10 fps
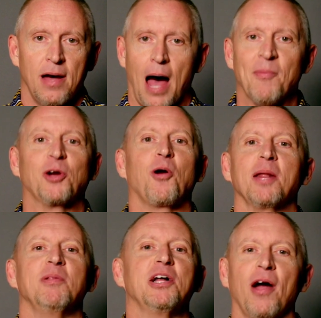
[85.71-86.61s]
I'm
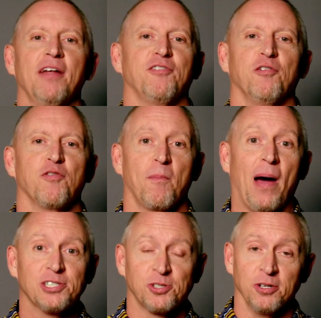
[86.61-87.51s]
incredibly grateful for
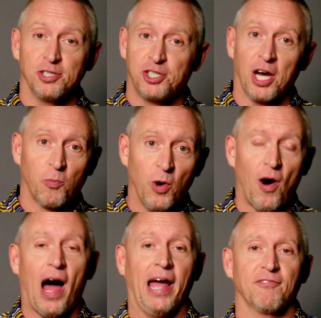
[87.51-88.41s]
Pastor Judd
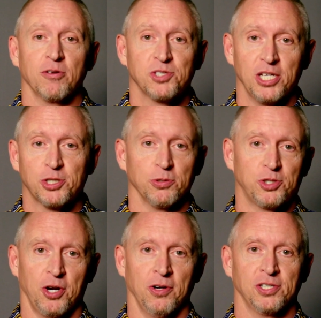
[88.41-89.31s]
Wilhite from Central
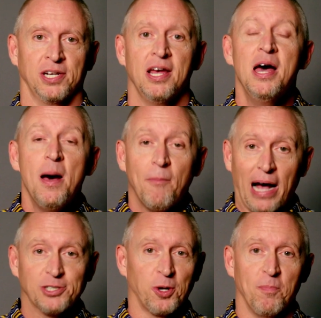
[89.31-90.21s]
Church and
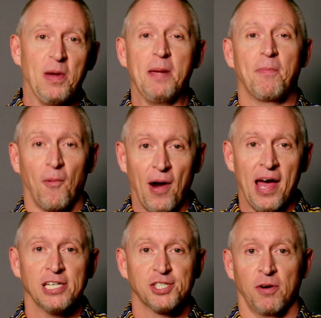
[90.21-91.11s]
Pastor Benny
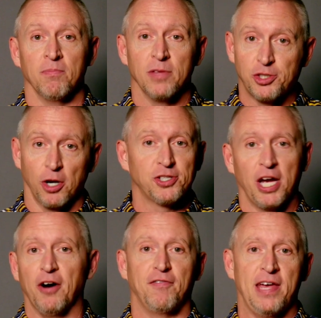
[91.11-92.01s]
Perez from the Church
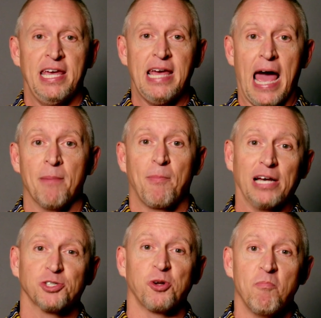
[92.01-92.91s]
LV and
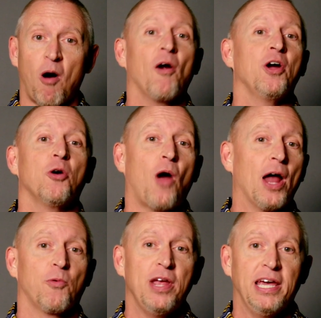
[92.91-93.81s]
Pastor Mario
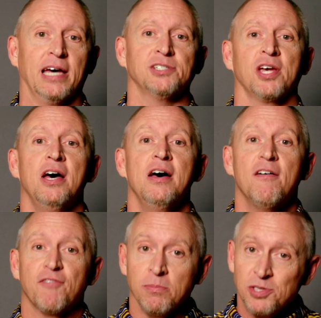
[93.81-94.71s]
Rodriguez
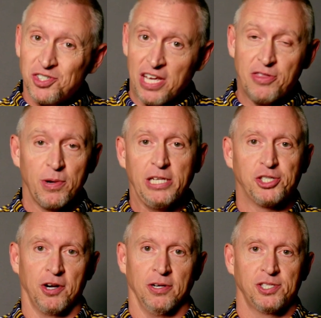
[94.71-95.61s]
from C3
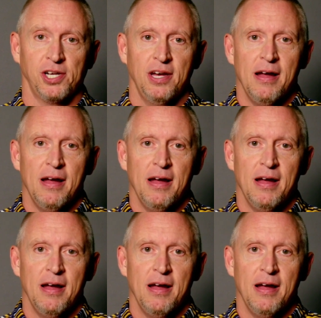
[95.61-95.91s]
Church.